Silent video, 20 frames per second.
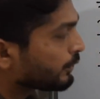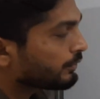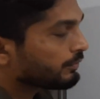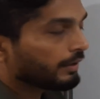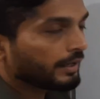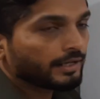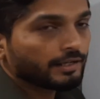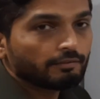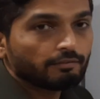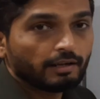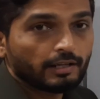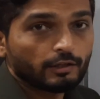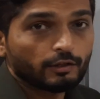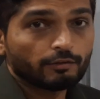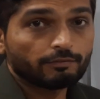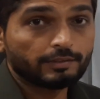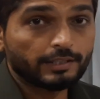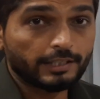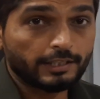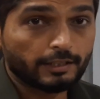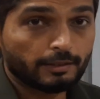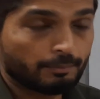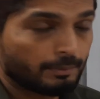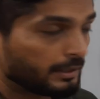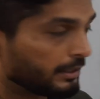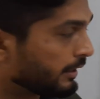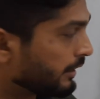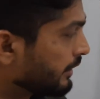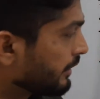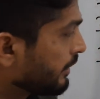to find the value of
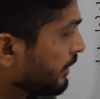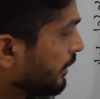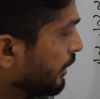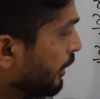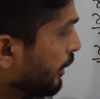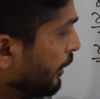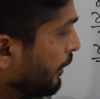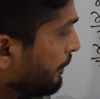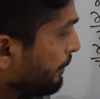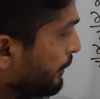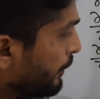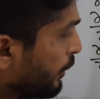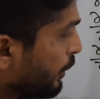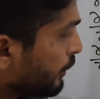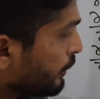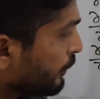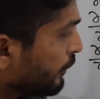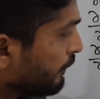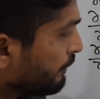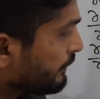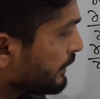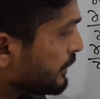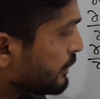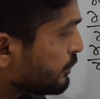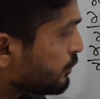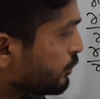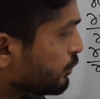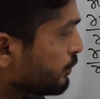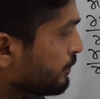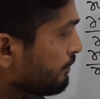determinant. Product of these
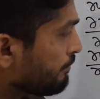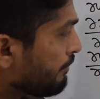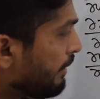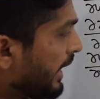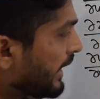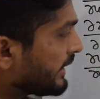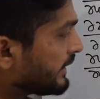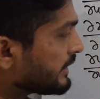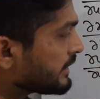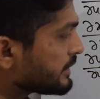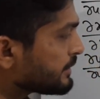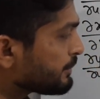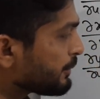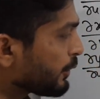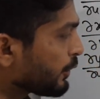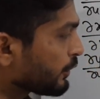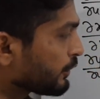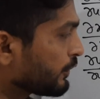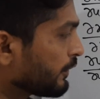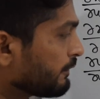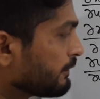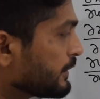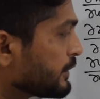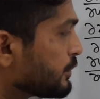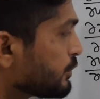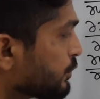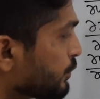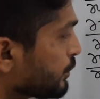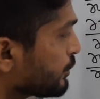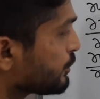two minus product of these
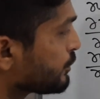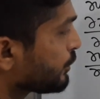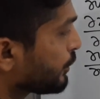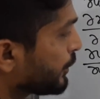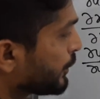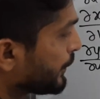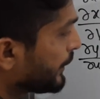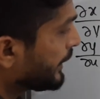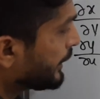two. So 2